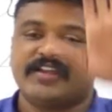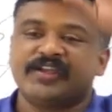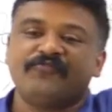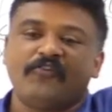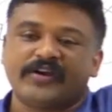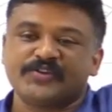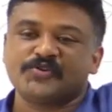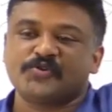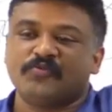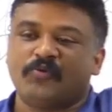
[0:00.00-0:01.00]
He
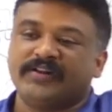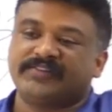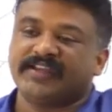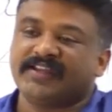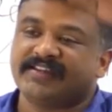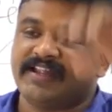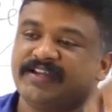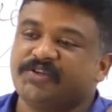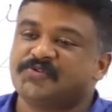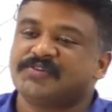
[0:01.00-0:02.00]
focuses on one thing,
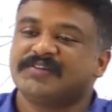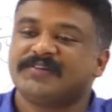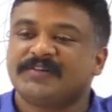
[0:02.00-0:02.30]
that is,